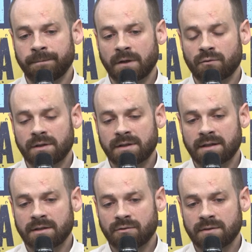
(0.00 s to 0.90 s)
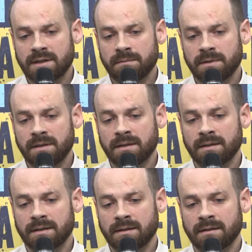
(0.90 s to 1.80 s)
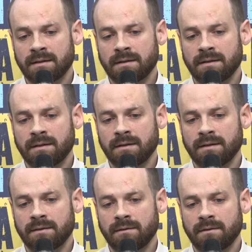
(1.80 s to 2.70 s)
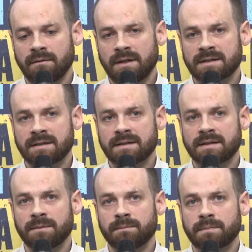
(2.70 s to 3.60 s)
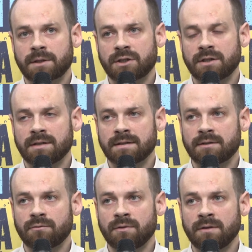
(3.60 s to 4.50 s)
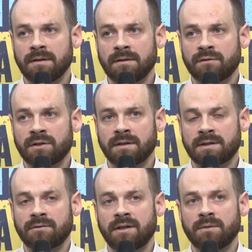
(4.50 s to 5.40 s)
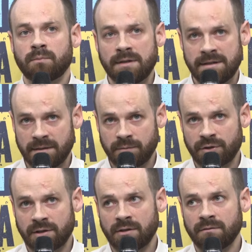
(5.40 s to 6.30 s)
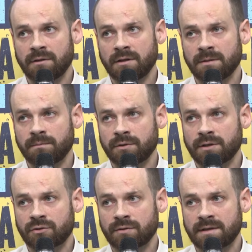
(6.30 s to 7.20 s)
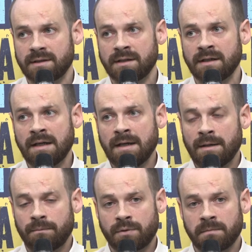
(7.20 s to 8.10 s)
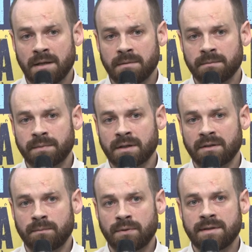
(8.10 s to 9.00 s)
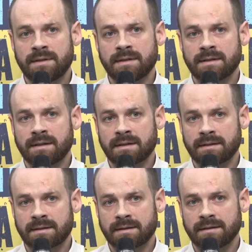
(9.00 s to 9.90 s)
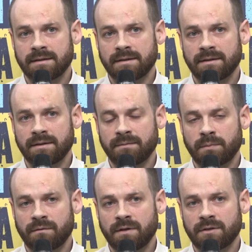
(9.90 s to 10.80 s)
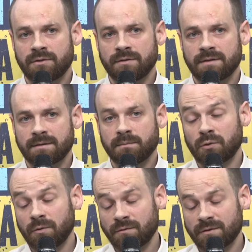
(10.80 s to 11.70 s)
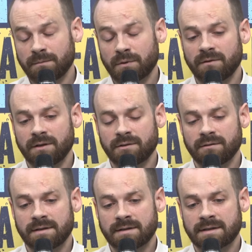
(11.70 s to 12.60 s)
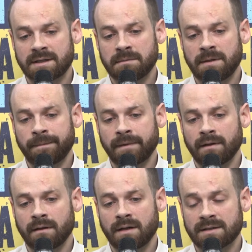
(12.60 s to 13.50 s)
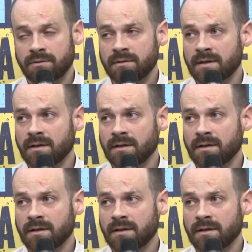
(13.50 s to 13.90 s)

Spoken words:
data can be handed over to the third people. And that's exactly the reason the national police started saying that it's a problem. For example, the police is currently implementing